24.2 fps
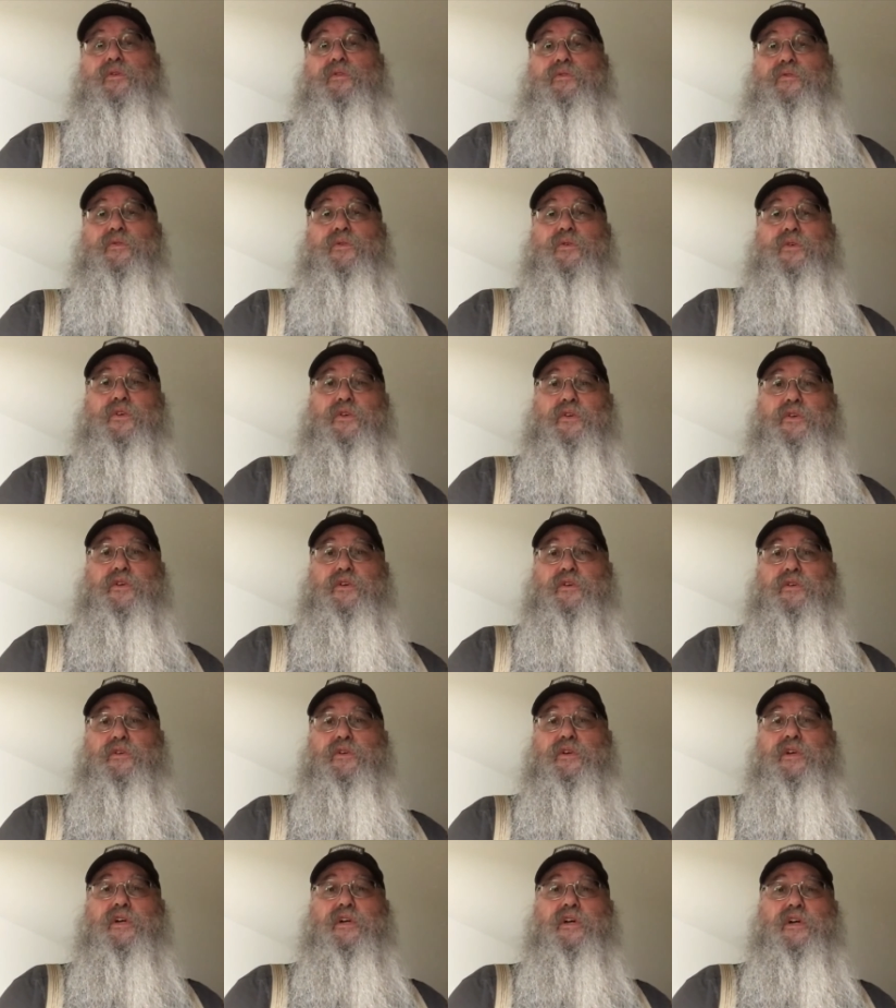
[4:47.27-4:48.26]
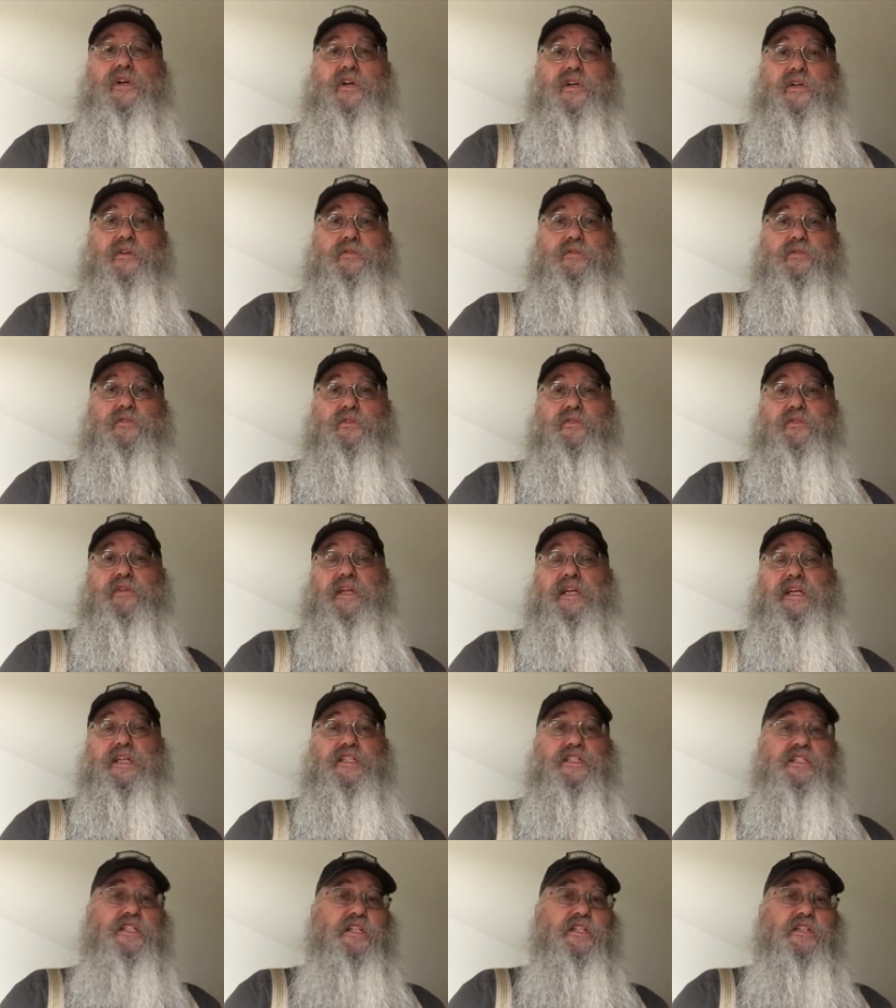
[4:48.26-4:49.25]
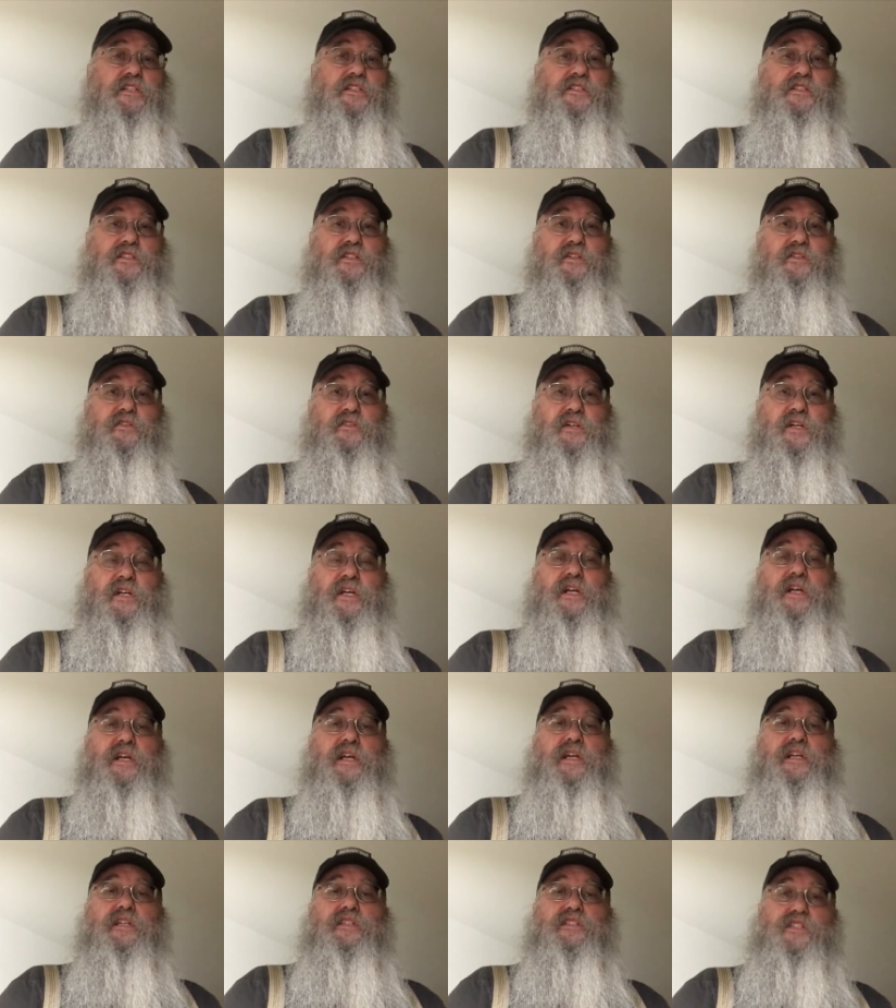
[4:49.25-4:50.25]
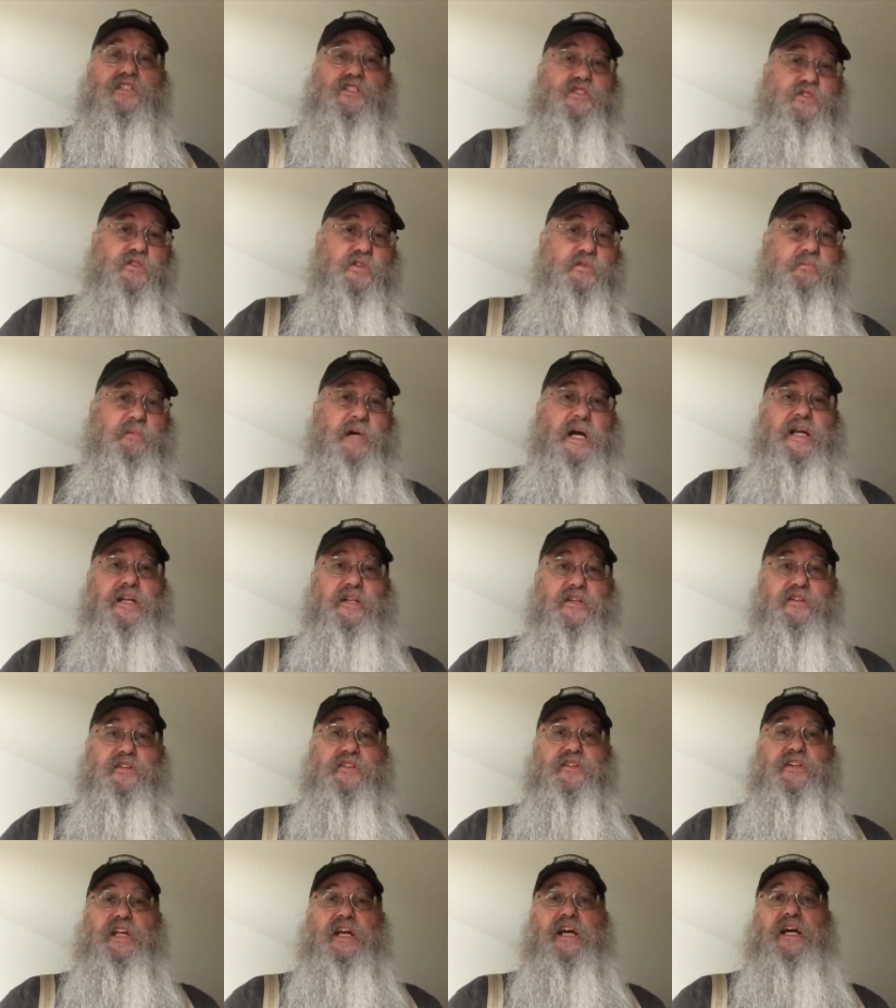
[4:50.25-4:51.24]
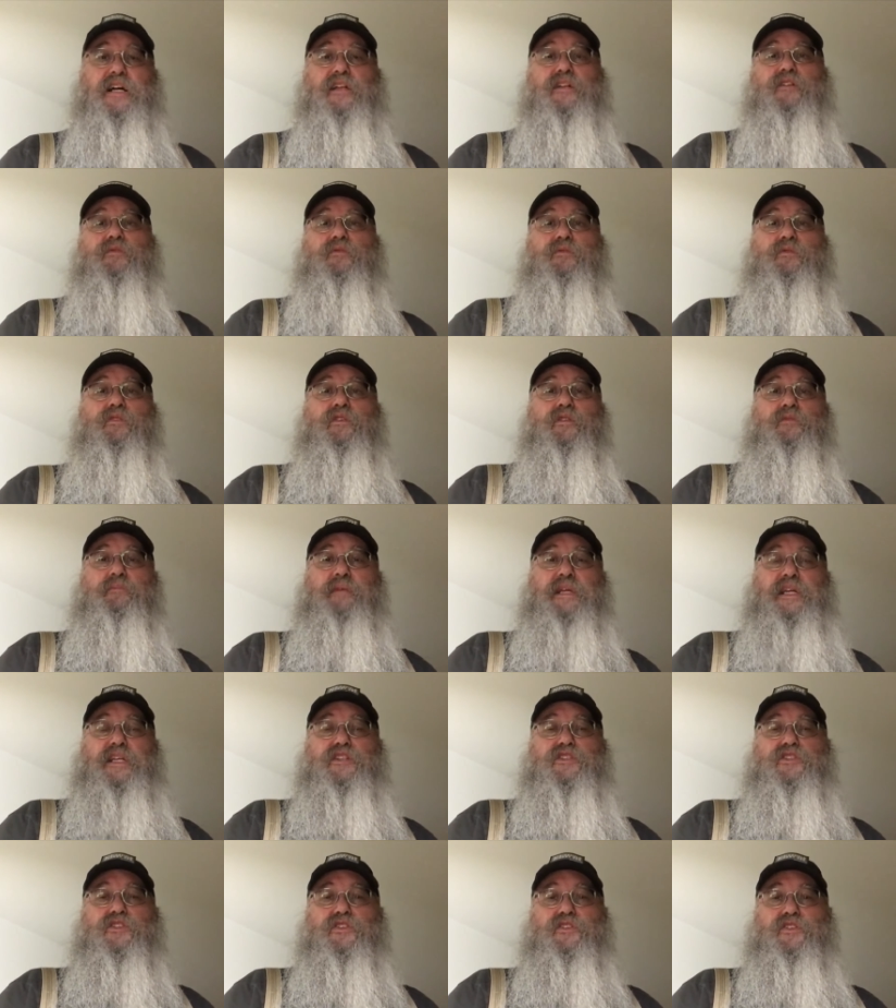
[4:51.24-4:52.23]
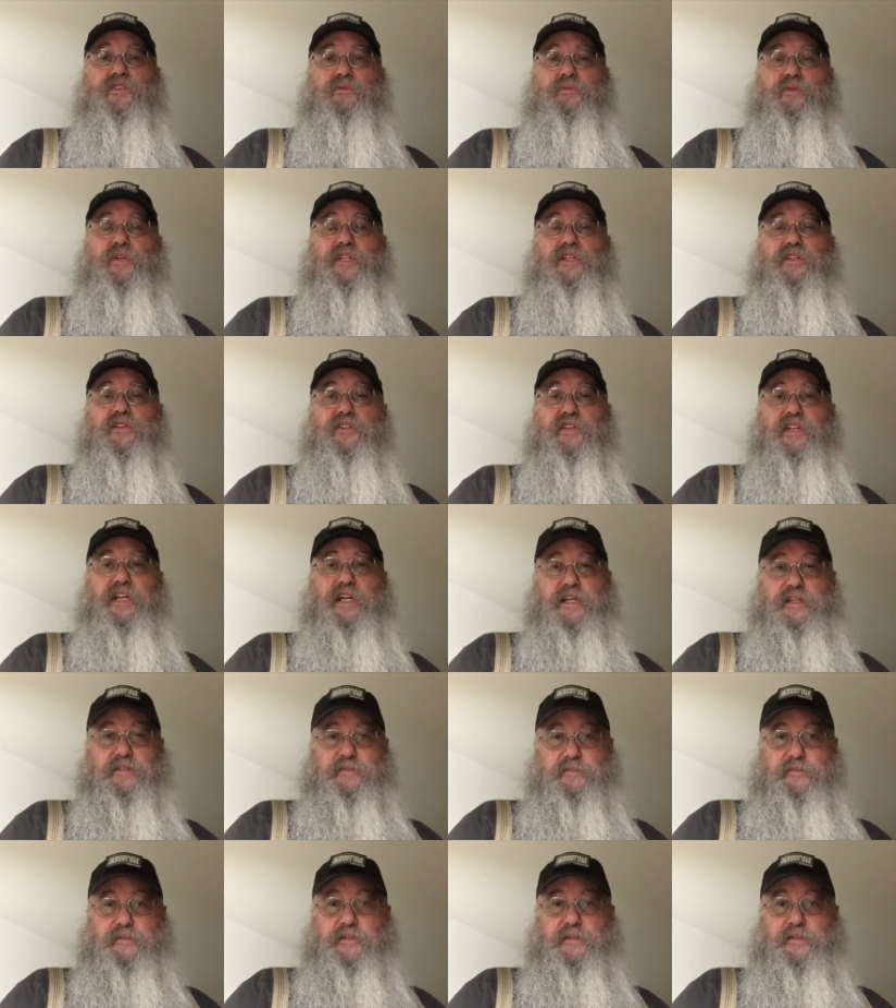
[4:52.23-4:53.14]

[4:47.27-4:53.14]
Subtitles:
for your location. So just a reminder of that. We want to make sure that we do that.